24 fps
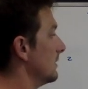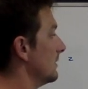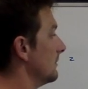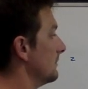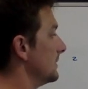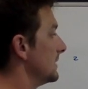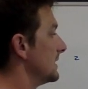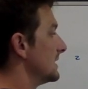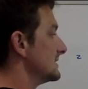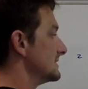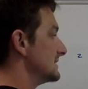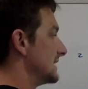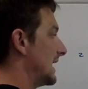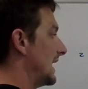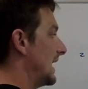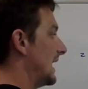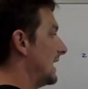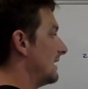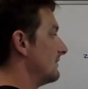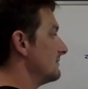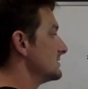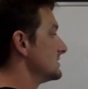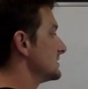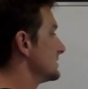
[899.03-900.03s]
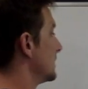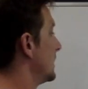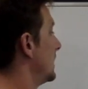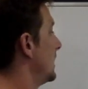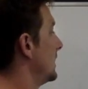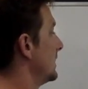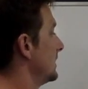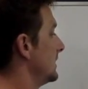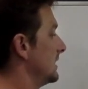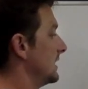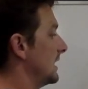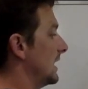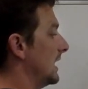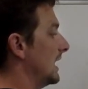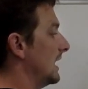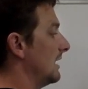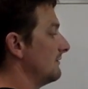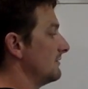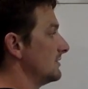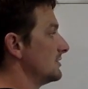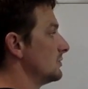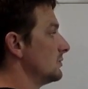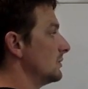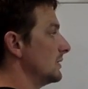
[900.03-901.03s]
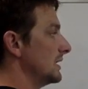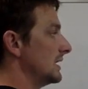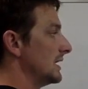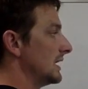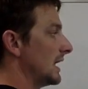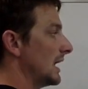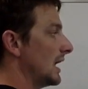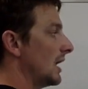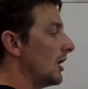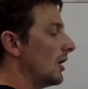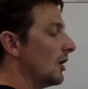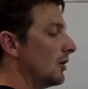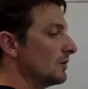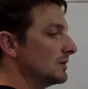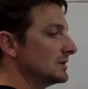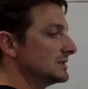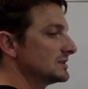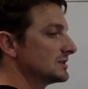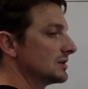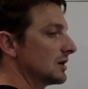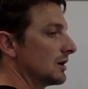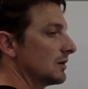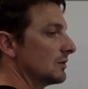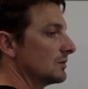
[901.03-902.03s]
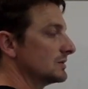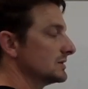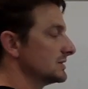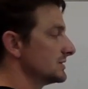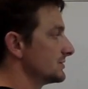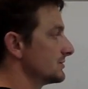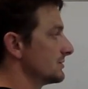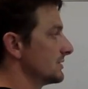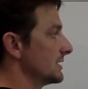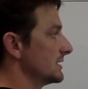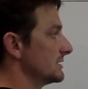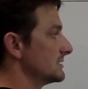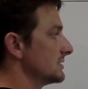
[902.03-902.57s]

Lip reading: because I have a slot and I have a twin, and I always start with the strength.